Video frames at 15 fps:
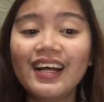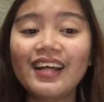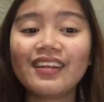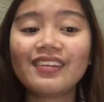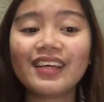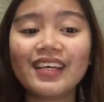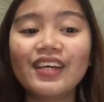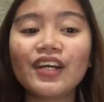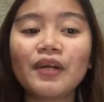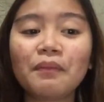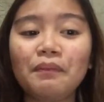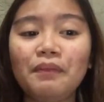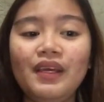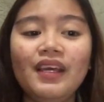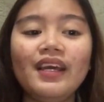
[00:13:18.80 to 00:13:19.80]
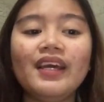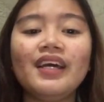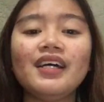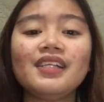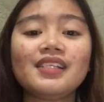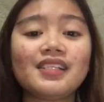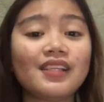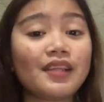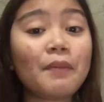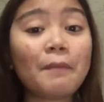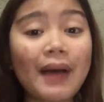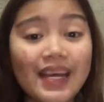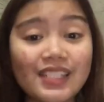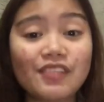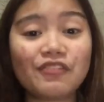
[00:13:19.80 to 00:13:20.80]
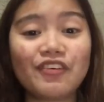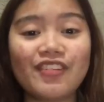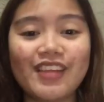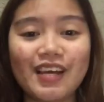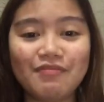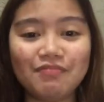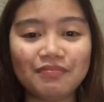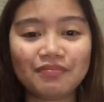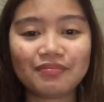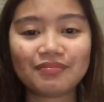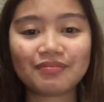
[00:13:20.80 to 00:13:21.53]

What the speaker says: the ERP is the best for them.